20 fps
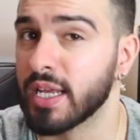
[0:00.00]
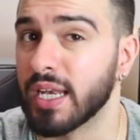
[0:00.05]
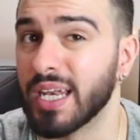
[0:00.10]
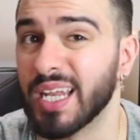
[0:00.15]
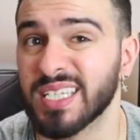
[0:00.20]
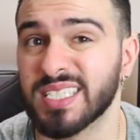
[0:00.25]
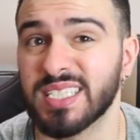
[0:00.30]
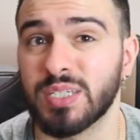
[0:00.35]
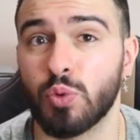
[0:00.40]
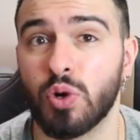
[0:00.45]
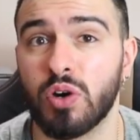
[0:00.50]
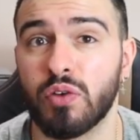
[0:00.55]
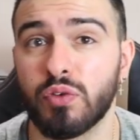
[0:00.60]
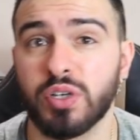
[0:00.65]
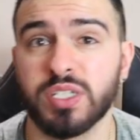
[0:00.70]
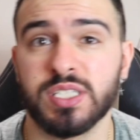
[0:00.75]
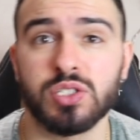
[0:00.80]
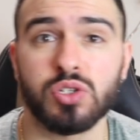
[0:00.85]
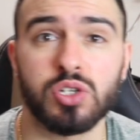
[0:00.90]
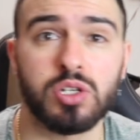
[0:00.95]
Let's see what her
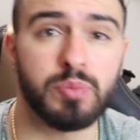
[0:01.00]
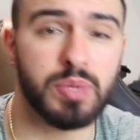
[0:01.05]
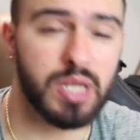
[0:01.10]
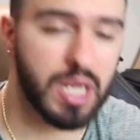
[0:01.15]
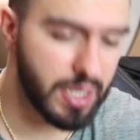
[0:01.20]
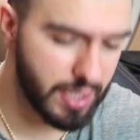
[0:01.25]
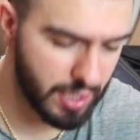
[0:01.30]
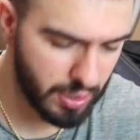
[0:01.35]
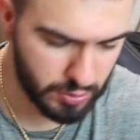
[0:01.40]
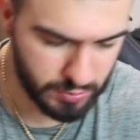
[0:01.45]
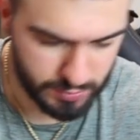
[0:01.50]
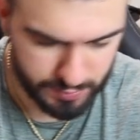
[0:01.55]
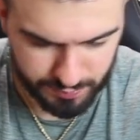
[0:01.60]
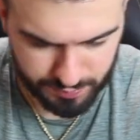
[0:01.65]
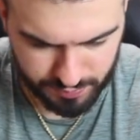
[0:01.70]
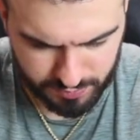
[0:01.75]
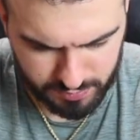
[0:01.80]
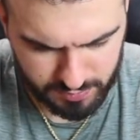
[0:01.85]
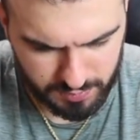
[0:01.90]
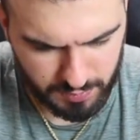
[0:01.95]
voice is gonna be like now.
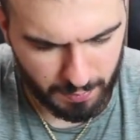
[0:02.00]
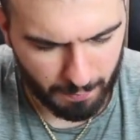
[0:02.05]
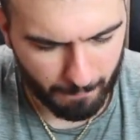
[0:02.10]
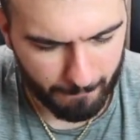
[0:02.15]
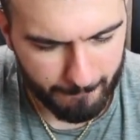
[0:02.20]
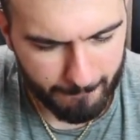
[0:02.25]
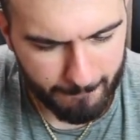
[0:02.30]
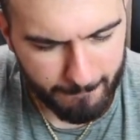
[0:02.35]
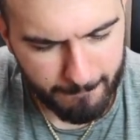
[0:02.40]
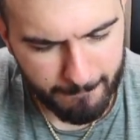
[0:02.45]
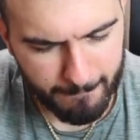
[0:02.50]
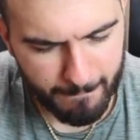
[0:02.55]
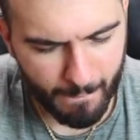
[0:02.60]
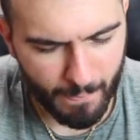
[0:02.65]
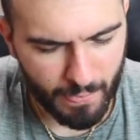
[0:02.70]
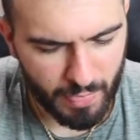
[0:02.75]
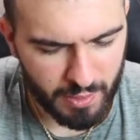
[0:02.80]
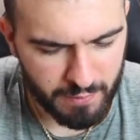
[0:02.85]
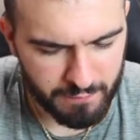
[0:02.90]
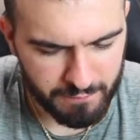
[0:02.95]
How old are you now?
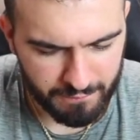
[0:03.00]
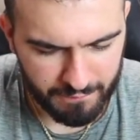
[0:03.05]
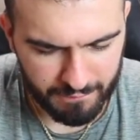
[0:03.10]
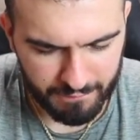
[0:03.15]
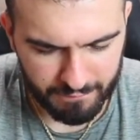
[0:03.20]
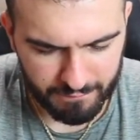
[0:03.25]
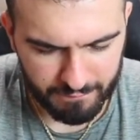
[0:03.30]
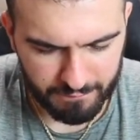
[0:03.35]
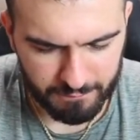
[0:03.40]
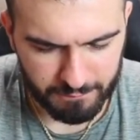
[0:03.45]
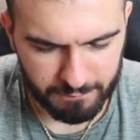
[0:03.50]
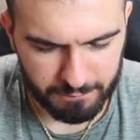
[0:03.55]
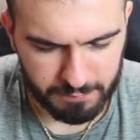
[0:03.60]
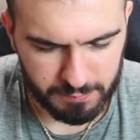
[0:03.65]
18.